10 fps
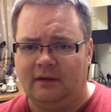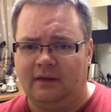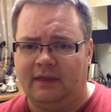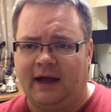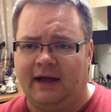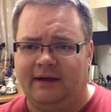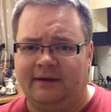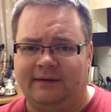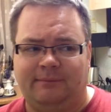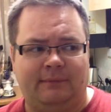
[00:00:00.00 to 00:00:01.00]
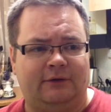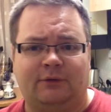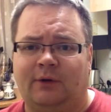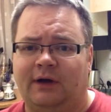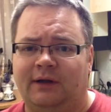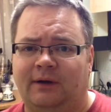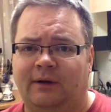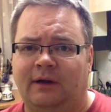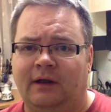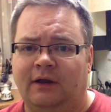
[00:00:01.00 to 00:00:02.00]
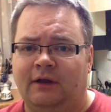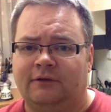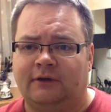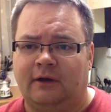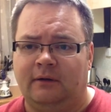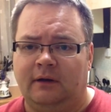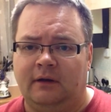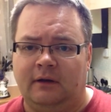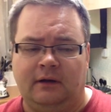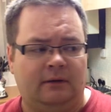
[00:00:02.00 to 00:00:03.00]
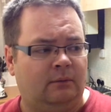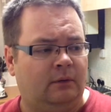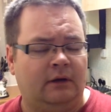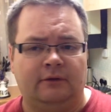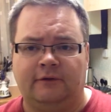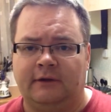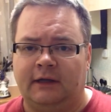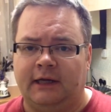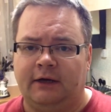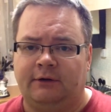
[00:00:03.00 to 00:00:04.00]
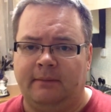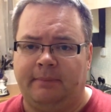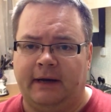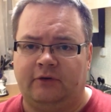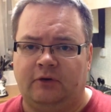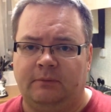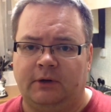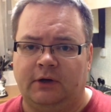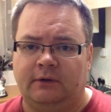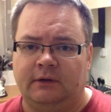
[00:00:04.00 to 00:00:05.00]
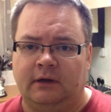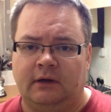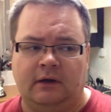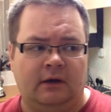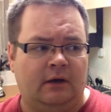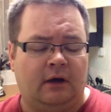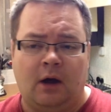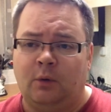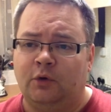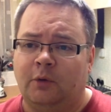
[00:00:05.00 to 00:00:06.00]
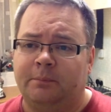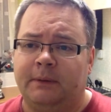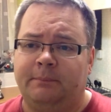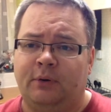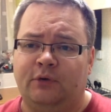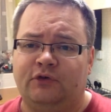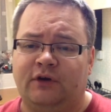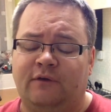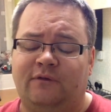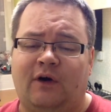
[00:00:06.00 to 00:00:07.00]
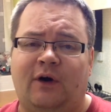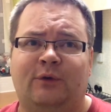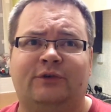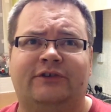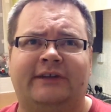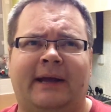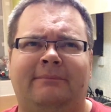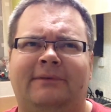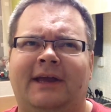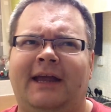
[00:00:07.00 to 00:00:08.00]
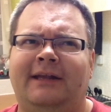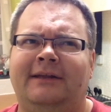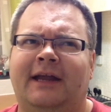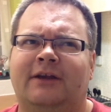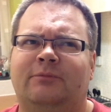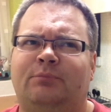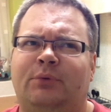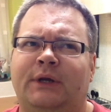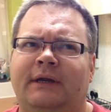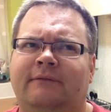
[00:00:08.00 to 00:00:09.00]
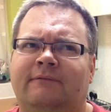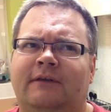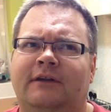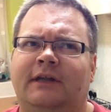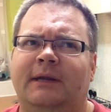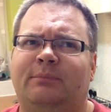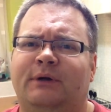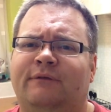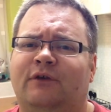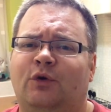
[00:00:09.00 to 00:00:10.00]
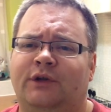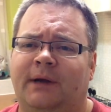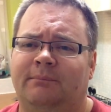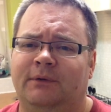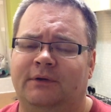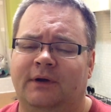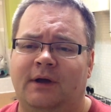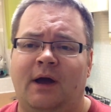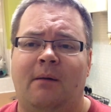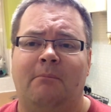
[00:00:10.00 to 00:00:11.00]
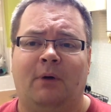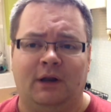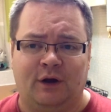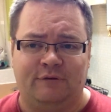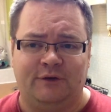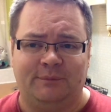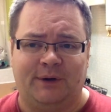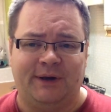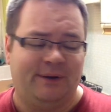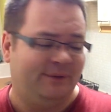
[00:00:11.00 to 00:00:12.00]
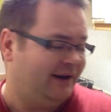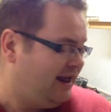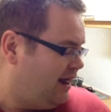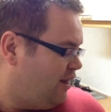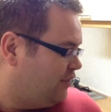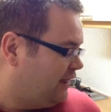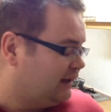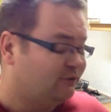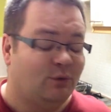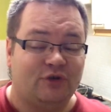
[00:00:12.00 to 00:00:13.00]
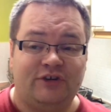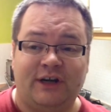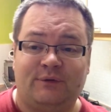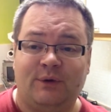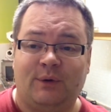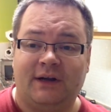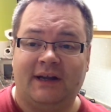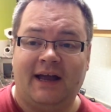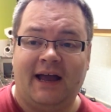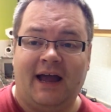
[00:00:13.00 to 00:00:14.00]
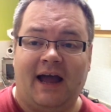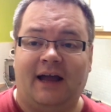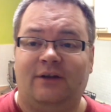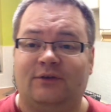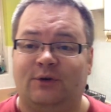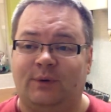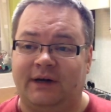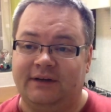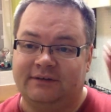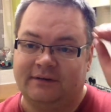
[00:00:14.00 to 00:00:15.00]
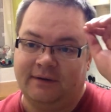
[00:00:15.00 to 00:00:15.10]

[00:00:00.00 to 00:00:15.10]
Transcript: that means quite a lot. So, in the words of the late, great Patrick McGowan, I will not be pushed, filed, stamped, indexed, briefed, debriefed or numbered. My life is my own. Thanks for watching, everyone, and as always,